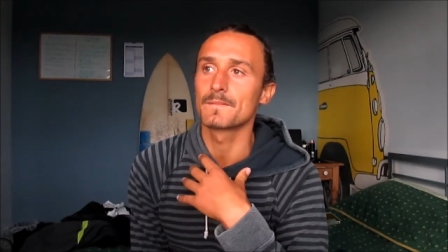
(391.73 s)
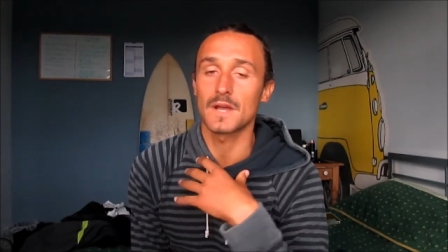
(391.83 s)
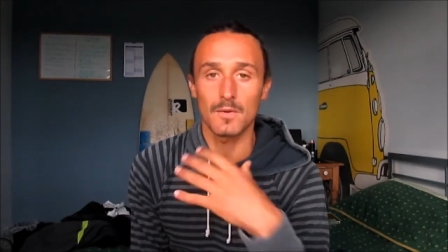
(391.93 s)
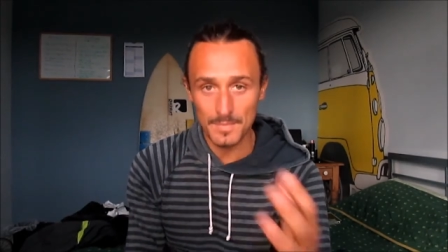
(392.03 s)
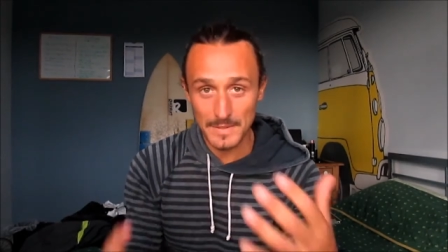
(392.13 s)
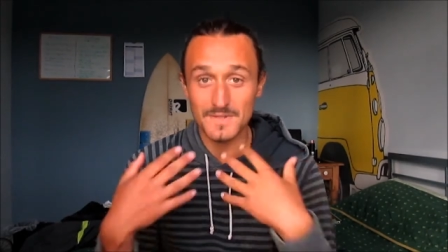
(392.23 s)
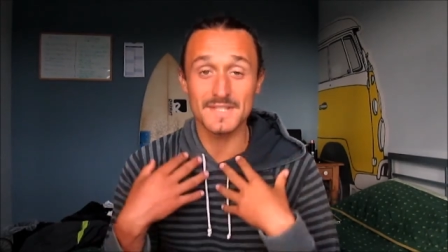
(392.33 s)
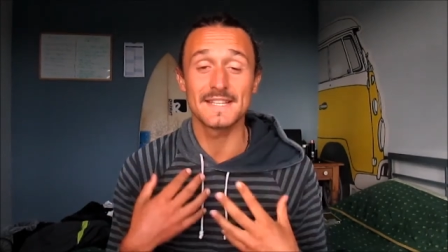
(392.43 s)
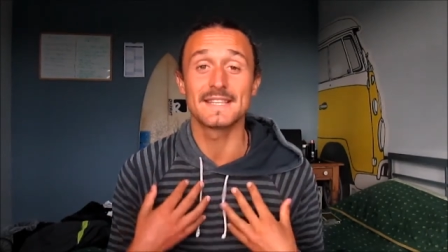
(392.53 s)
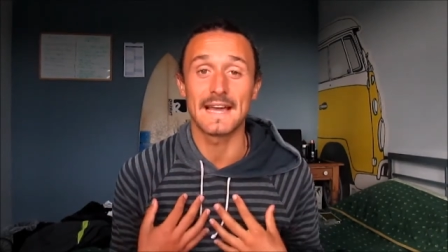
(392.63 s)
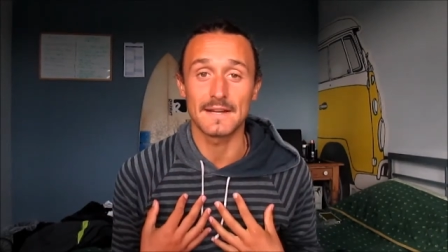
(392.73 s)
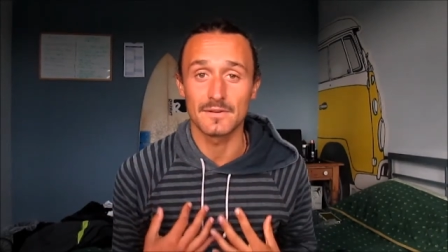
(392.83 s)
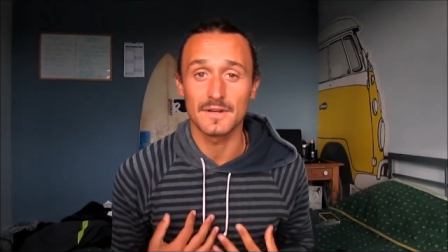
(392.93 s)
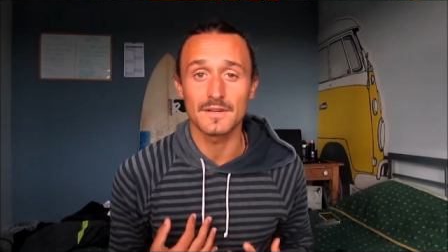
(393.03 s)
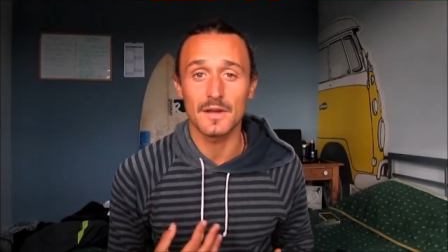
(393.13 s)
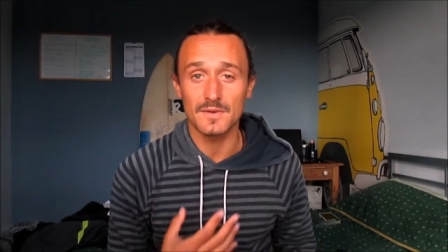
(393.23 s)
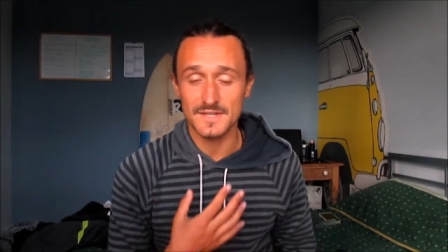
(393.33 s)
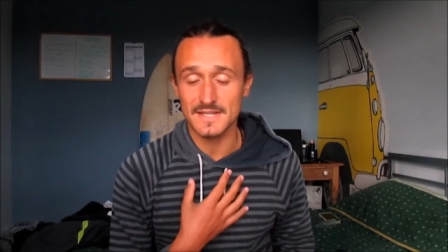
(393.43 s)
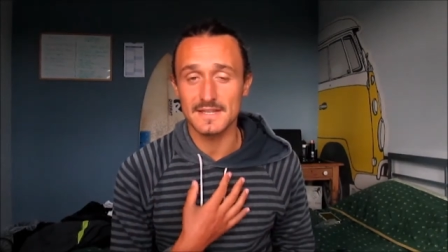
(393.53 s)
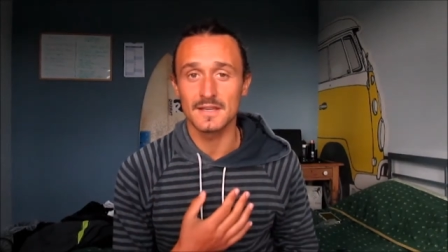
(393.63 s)
I want people to see that rather. I want
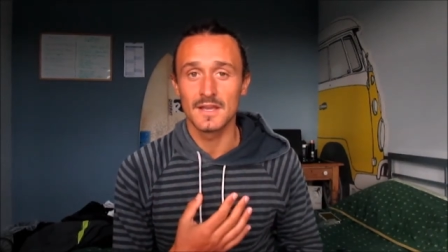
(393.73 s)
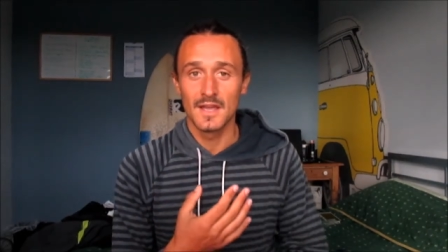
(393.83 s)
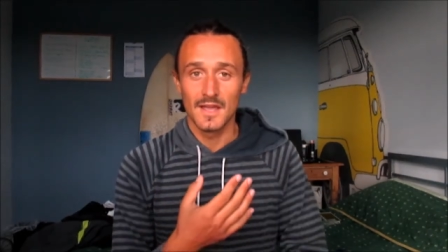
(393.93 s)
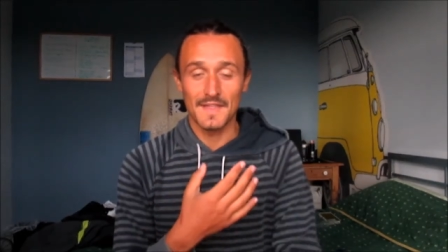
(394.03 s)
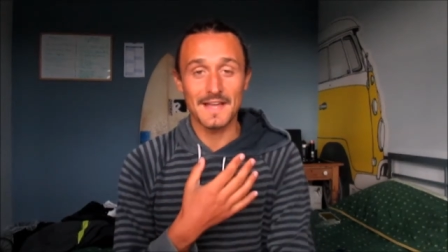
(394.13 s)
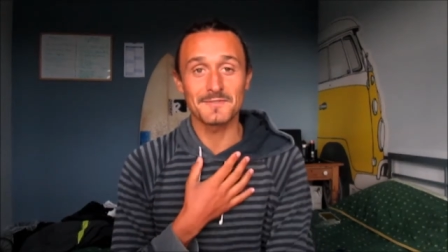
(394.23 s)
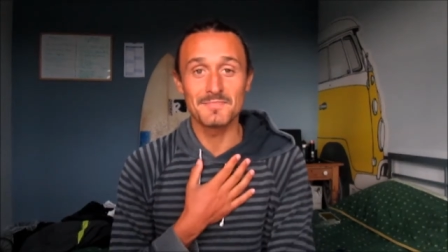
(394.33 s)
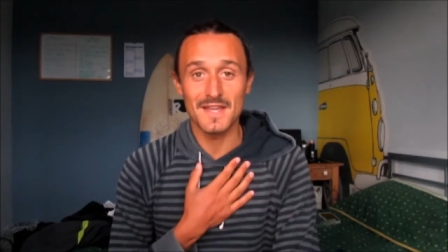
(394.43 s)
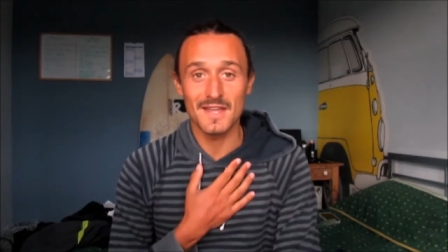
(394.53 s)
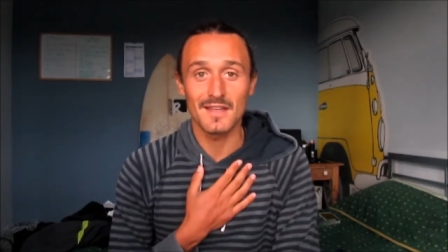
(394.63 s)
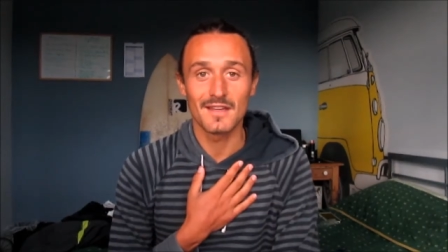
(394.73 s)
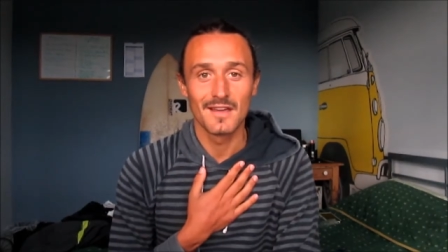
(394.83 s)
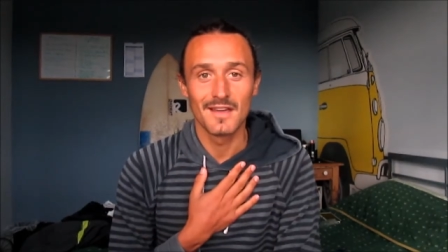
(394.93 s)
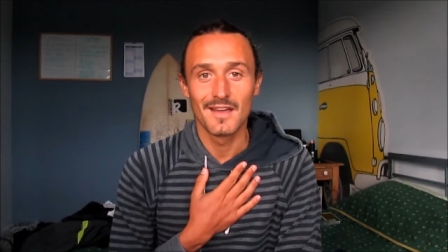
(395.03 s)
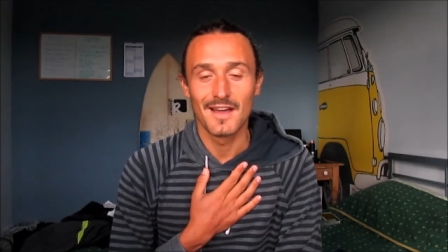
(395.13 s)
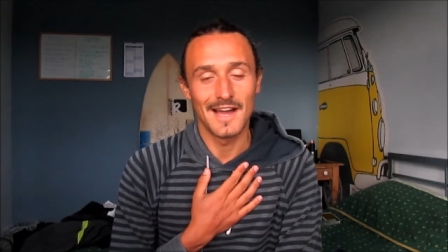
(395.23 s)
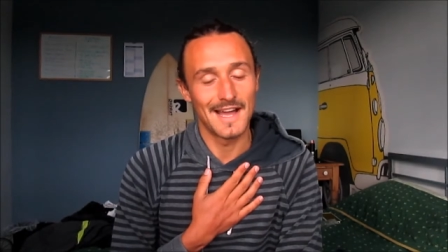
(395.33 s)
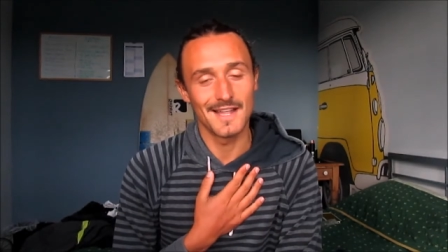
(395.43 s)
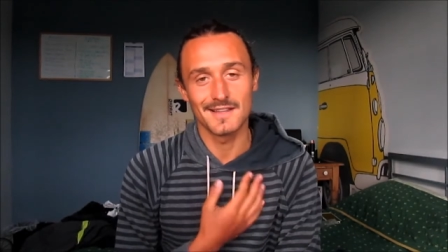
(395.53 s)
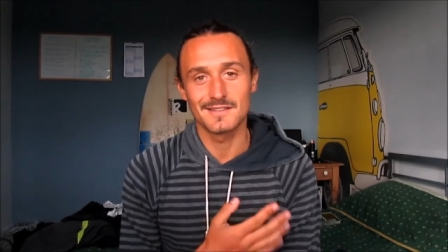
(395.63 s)
to see that's me,
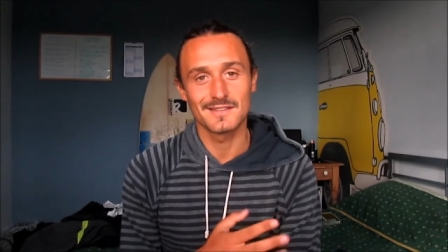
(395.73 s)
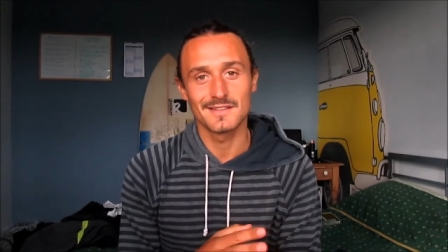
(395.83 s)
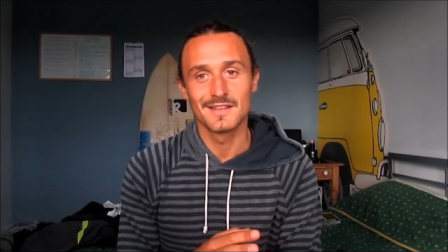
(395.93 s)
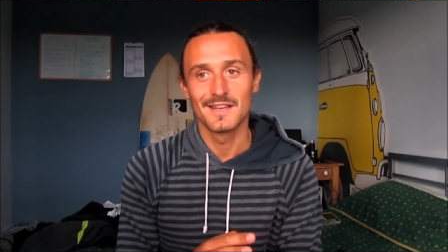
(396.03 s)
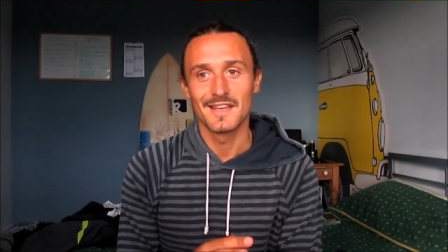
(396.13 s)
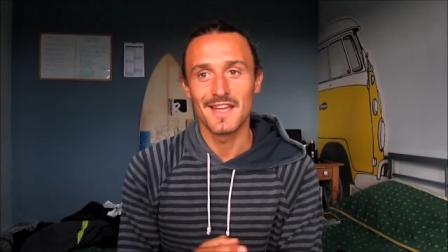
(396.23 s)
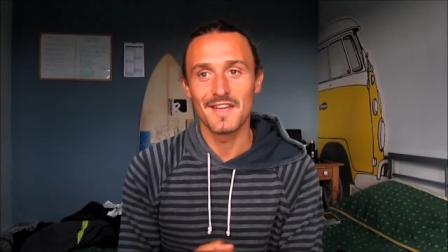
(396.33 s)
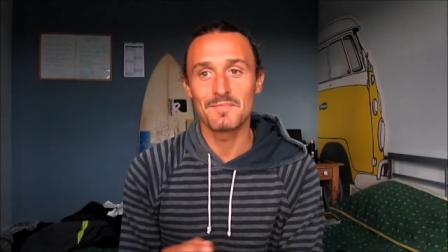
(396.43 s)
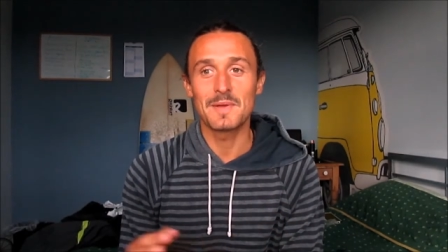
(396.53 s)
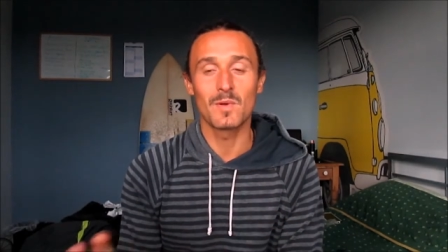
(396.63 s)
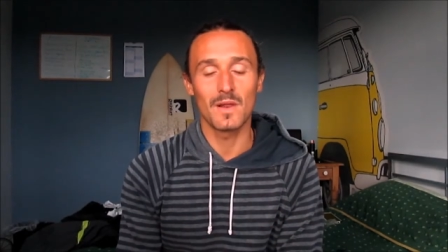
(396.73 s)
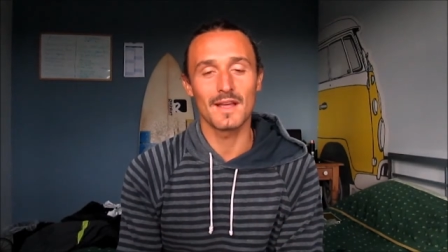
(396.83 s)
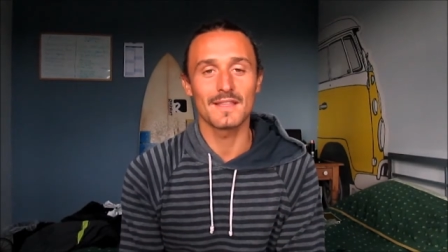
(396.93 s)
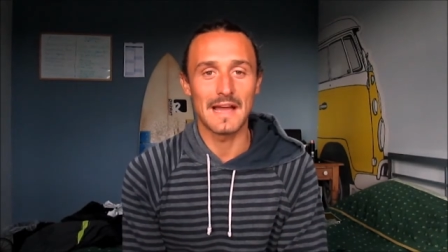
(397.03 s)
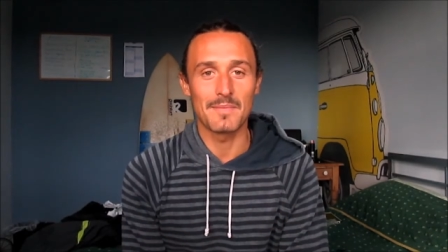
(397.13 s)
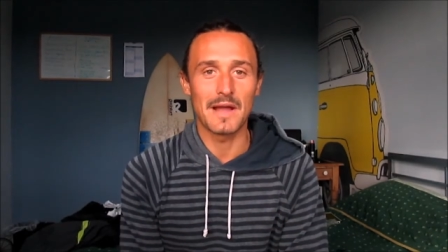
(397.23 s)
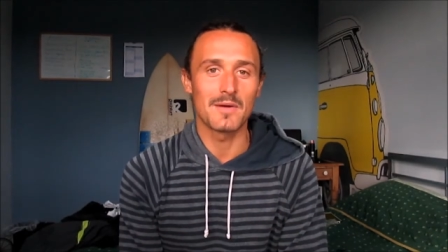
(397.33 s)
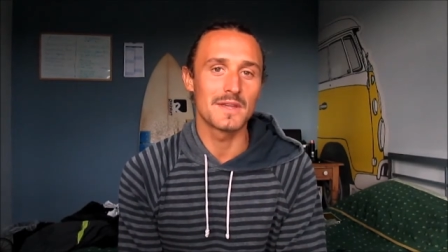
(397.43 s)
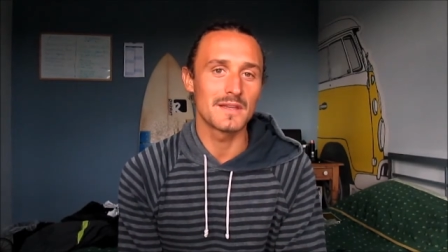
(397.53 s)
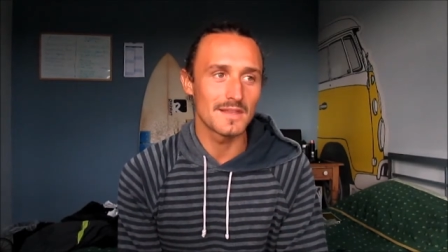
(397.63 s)
and if people like that
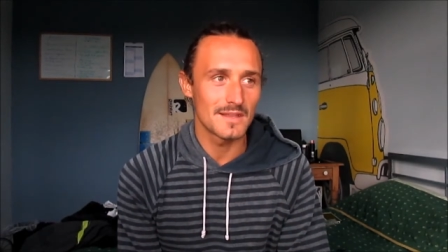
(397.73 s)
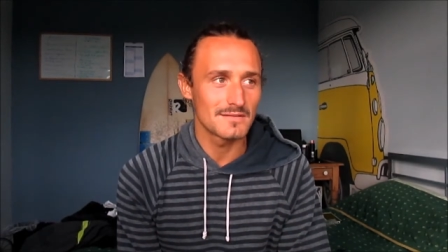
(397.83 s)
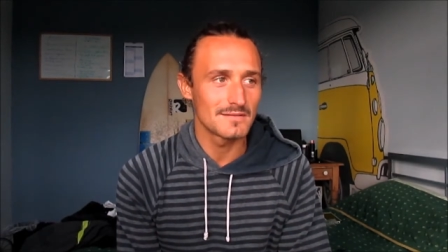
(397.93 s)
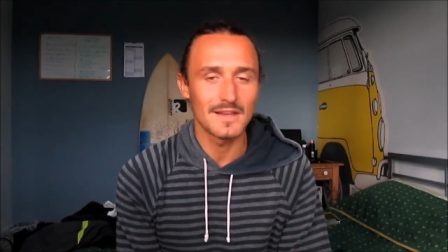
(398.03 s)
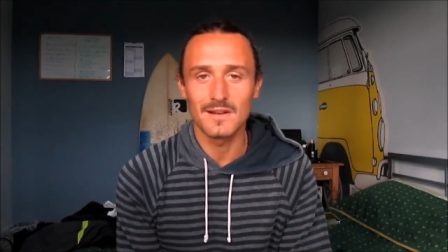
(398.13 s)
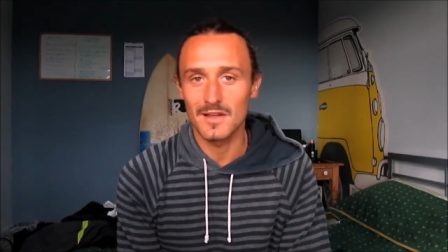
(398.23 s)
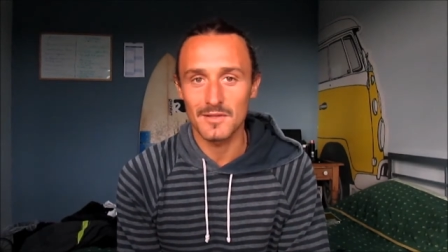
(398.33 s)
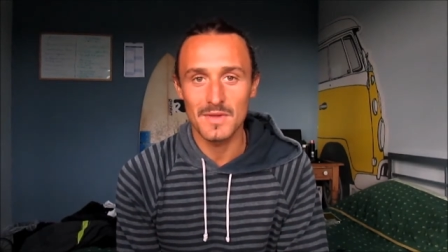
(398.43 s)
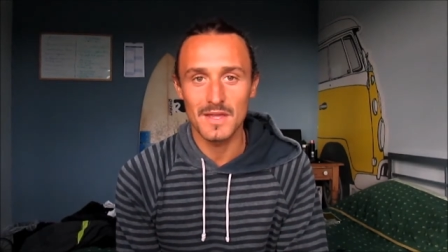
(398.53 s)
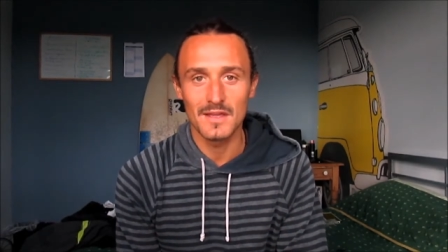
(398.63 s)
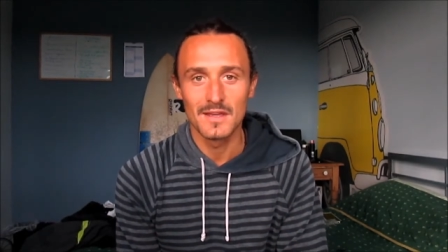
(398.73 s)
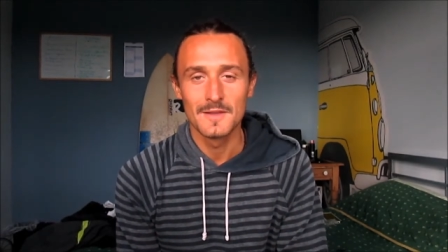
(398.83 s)
about me, then they like me.